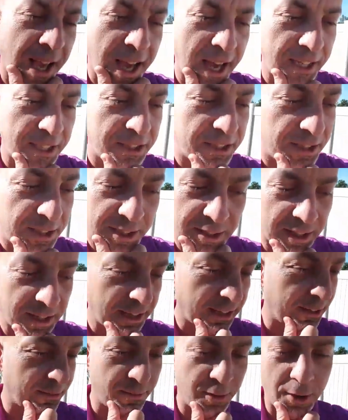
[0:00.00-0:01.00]
I shouldn't
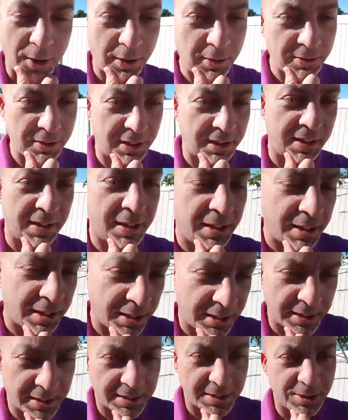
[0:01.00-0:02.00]
get involved in
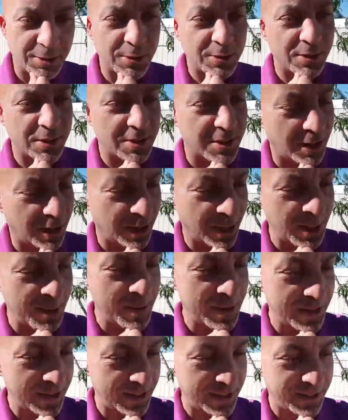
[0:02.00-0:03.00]
useless
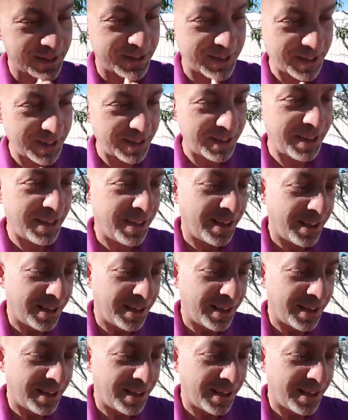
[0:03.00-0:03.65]
arguments, and